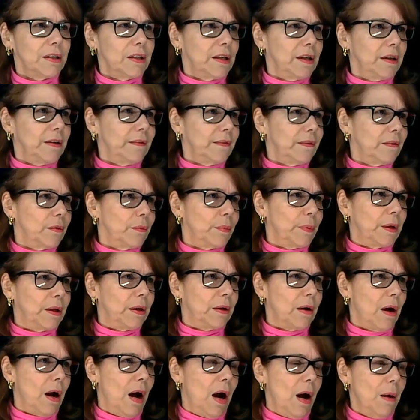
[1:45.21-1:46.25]
needs to be
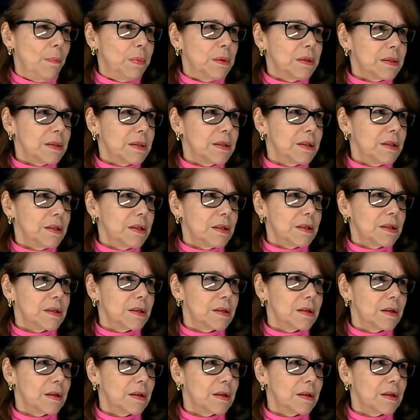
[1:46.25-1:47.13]
opposite